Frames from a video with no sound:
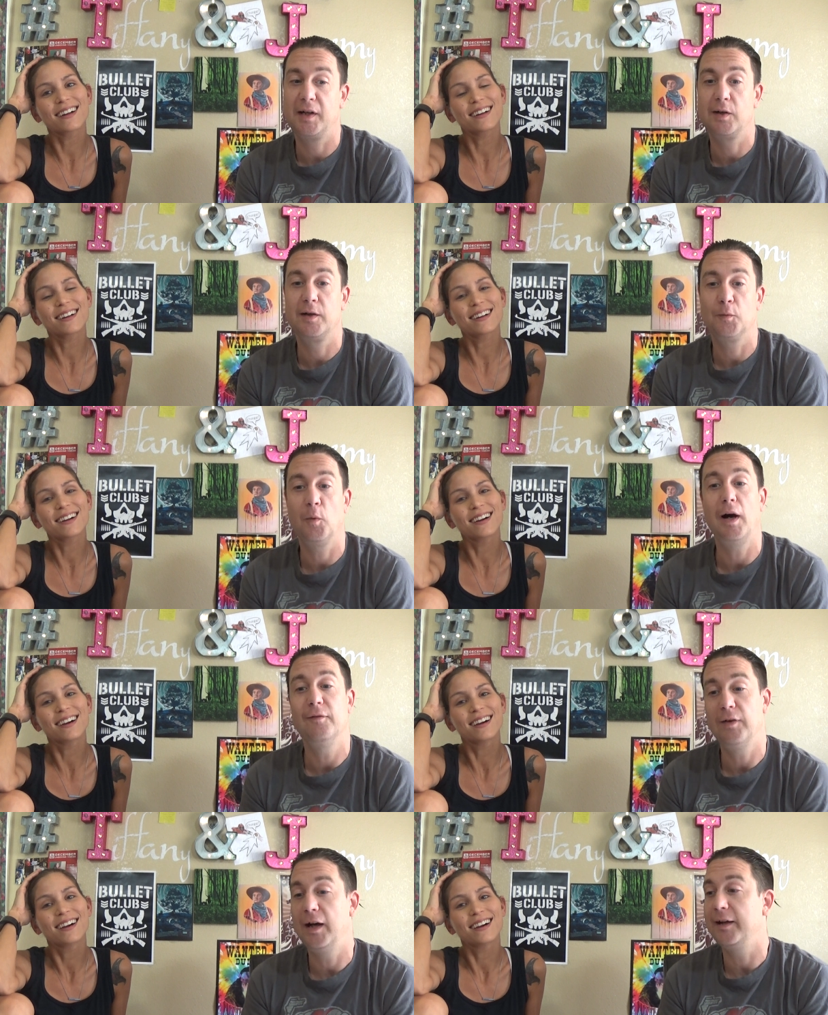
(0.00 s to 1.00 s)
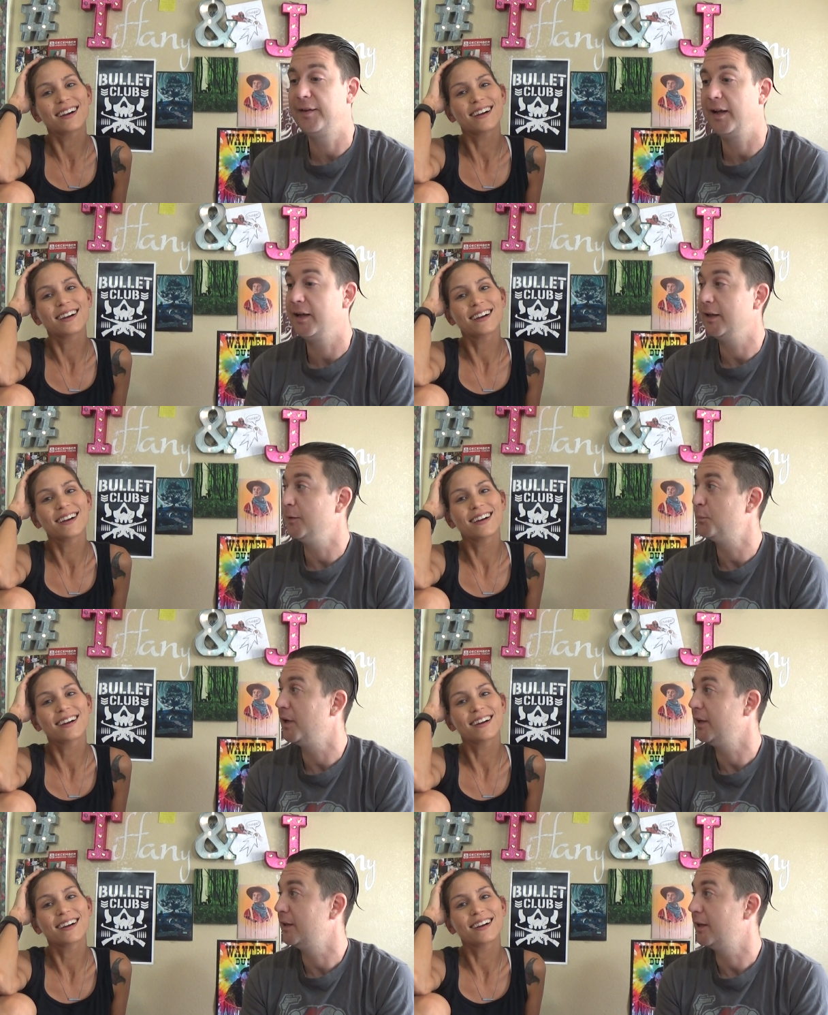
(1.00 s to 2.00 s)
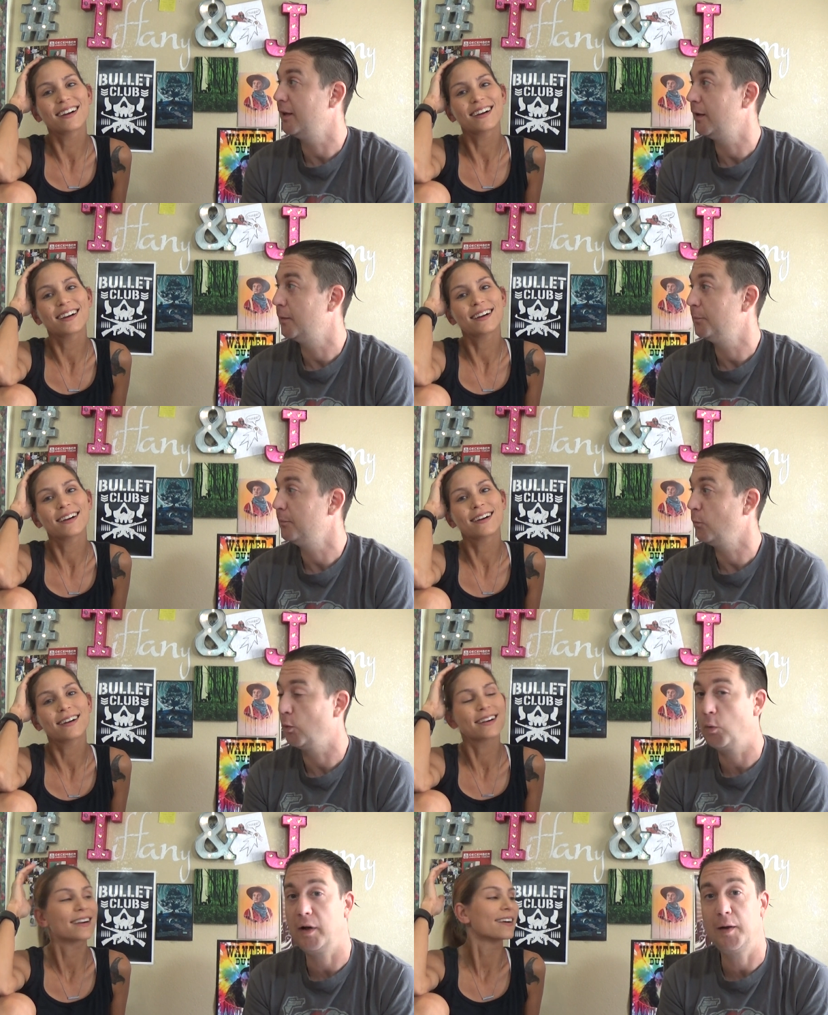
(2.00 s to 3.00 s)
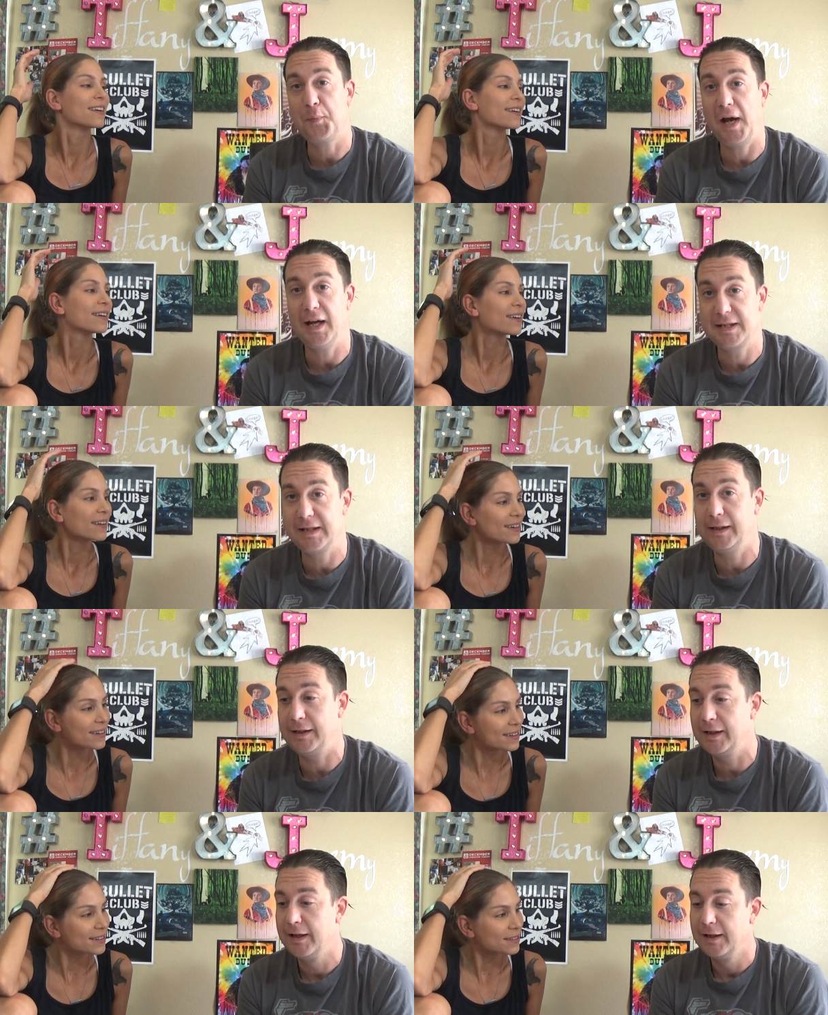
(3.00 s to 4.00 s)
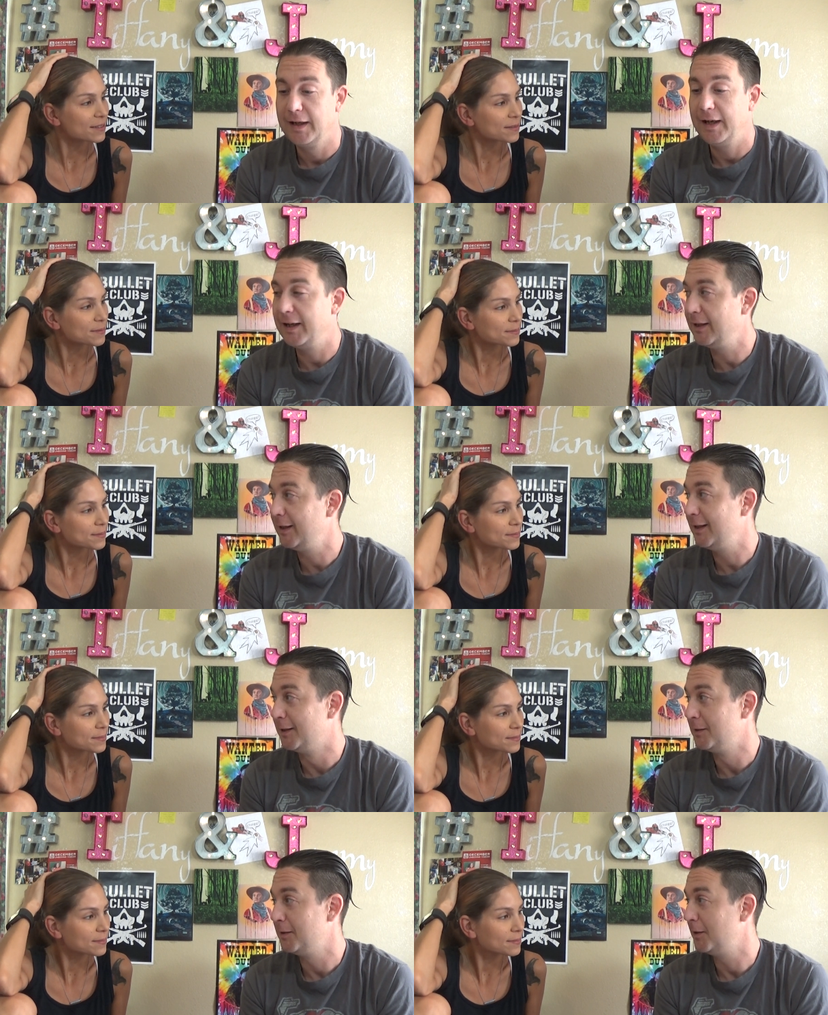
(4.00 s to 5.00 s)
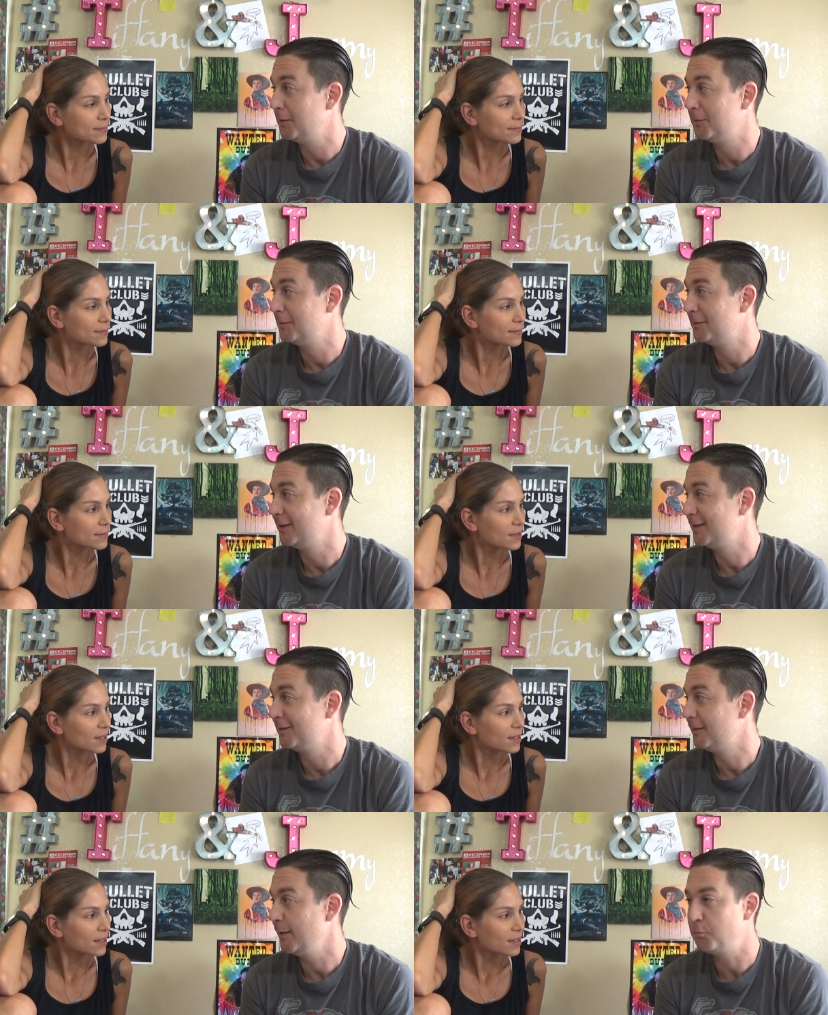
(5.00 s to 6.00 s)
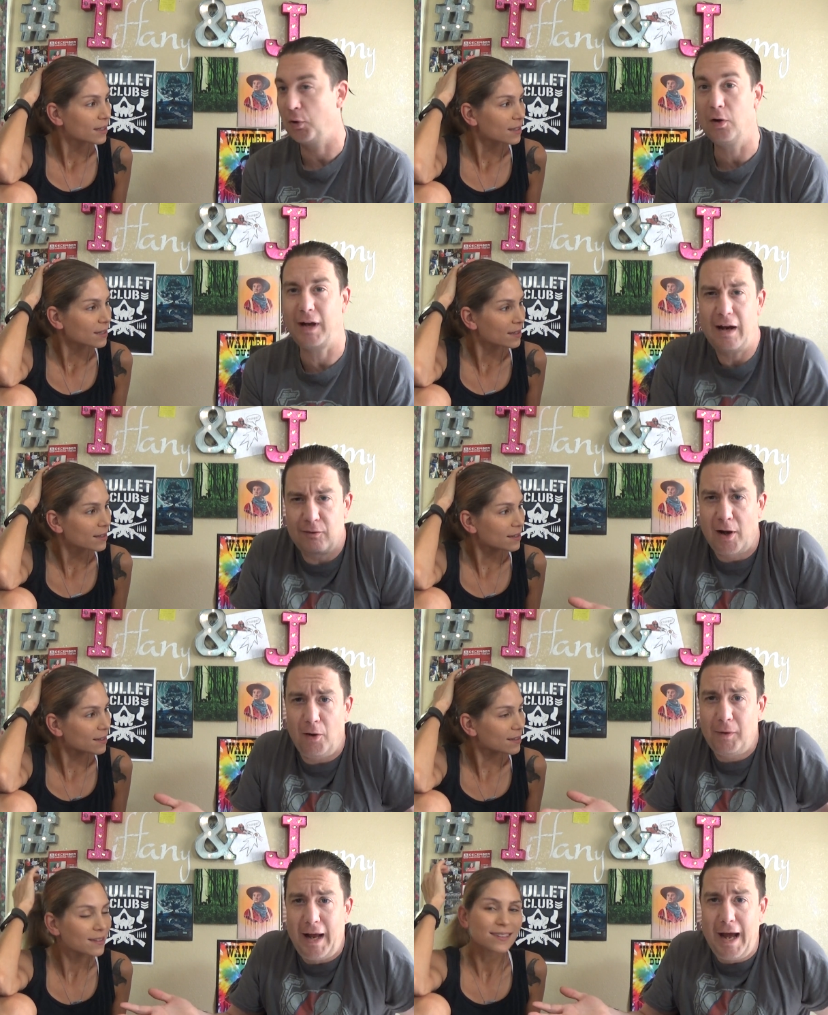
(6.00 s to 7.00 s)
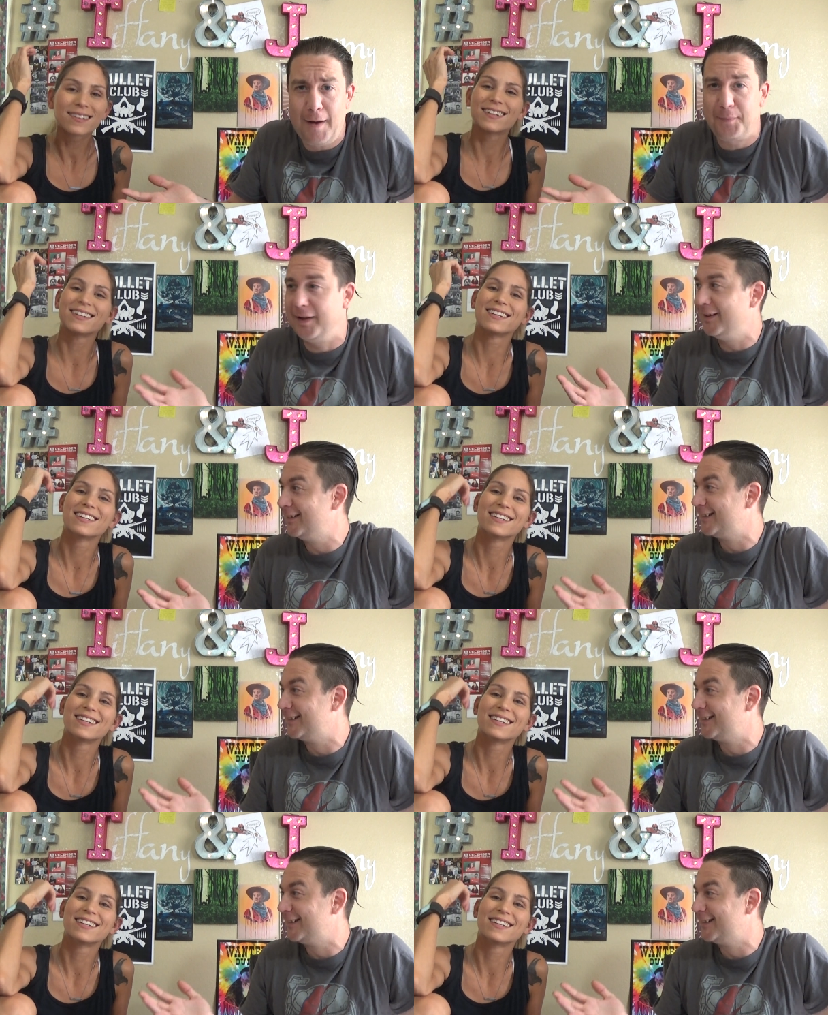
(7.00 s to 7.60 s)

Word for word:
Speaker 1: in the Wi-Fi thingy. But um, we're working past it and uh, it broke. I don't know what happened.